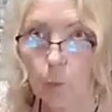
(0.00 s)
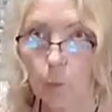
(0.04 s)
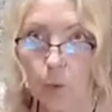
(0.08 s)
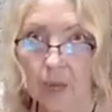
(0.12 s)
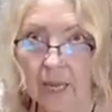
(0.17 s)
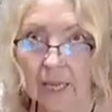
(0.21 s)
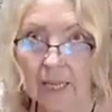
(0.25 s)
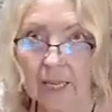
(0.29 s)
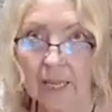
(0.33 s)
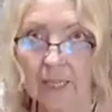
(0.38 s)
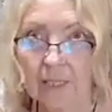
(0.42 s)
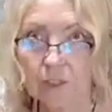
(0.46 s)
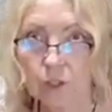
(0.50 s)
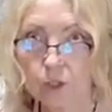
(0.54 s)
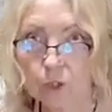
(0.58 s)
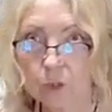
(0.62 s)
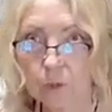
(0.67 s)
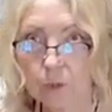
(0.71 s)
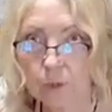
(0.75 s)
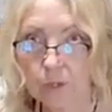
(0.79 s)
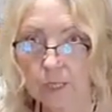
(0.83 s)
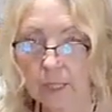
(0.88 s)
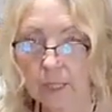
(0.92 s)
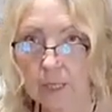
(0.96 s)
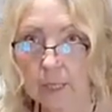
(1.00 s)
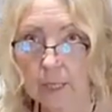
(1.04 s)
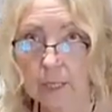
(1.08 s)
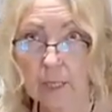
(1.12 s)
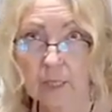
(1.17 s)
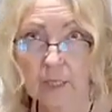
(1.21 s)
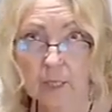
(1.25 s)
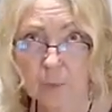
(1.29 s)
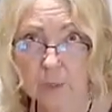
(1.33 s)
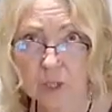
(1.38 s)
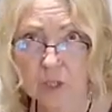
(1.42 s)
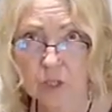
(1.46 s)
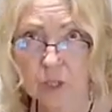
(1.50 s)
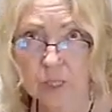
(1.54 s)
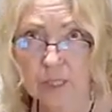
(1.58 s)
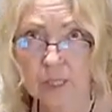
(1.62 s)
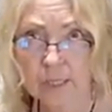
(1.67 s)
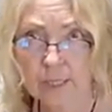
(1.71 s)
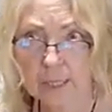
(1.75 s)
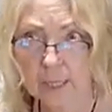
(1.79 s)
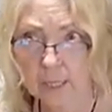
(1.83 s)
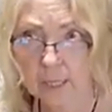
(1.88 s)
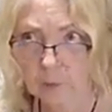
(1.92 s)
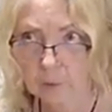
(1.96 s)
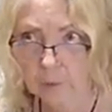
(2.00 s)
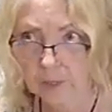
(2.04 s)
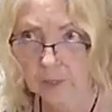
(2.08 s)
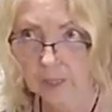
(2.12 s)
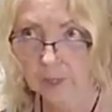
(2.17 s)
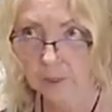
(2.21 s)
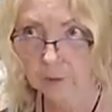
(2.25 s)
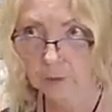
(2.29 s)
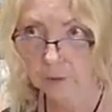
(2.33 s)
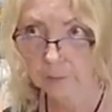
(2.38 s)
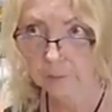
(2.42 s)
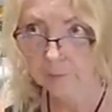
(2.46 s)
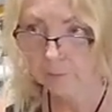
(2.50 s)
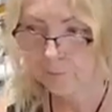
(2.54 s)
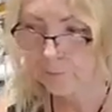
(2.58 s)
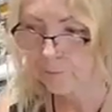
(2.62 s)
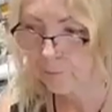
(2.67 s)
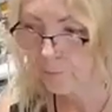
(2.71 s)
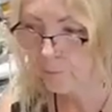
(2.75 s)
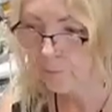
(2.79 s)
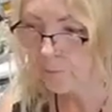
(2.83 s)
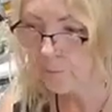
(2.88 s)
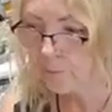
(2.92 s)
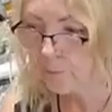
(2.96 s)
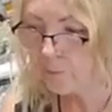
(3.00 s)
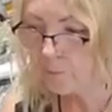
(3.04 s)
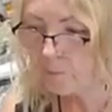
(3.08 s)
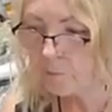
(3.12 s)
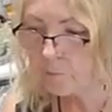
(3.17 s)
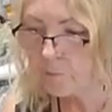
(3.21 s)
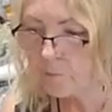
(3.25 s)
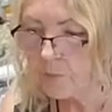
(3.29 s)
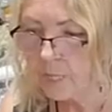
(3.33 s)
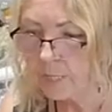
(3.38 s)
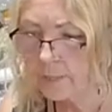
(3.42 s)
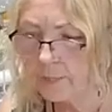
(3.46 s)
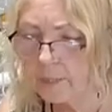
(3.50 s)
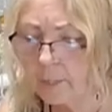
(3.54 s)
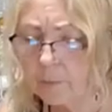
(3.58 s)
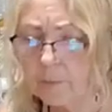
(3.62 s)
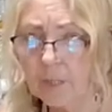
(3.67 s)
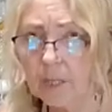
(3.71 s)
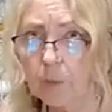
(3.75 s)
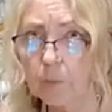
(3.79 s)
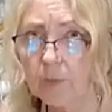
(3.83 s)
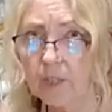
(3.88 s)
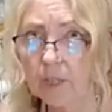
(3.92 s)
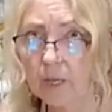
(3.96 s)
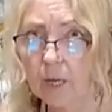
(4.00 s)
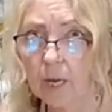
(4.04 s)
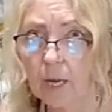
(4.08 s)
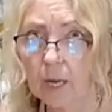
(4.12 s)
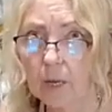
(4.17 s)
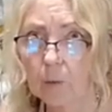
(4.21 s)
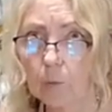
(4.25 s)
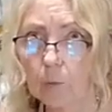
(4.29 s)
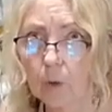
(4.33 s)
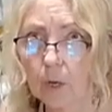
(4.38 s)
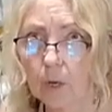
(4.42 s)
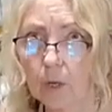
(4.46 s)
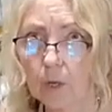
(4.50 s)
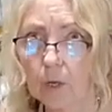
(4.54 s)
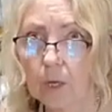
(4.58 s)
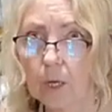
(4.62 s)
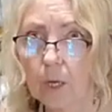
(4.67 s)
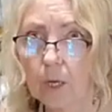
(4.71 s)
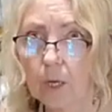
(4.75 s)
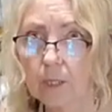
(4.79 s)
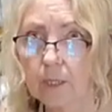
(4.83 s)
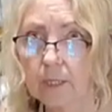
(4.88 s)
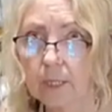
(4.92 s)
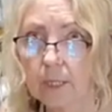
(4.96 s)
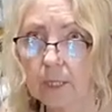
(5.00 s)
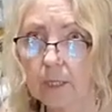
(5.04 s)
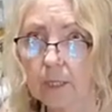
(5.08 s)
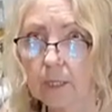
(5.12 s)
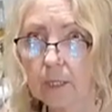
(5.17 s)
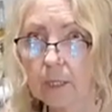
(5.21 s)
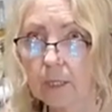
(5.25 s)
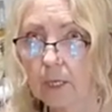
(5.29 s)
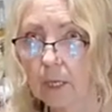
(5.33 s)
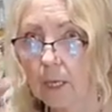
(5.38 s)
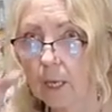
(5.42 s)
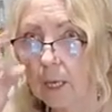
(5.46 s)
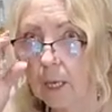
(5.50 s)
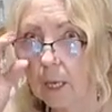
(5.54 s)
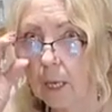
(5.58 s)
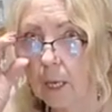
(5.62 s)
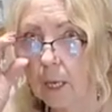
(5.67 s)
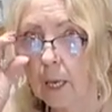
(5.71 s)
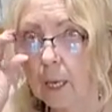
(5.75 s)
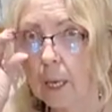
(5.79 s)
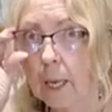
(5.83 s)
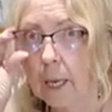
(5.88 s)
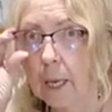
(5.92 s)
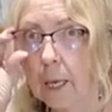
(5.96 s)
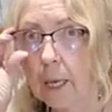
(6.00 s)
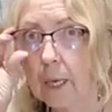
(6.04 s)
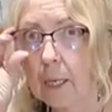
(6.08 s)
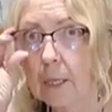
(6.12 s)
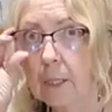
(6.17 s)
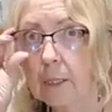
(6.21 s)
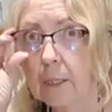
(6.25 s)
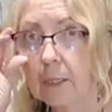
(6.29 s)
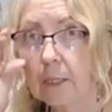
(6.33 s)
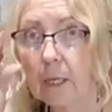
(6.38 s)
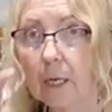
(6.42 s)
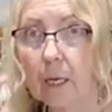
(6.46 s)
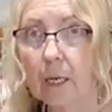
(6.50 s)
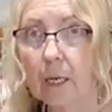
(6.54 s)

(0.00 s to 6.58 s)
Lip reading: wet and juicy, like especially celery or something with a high water content, and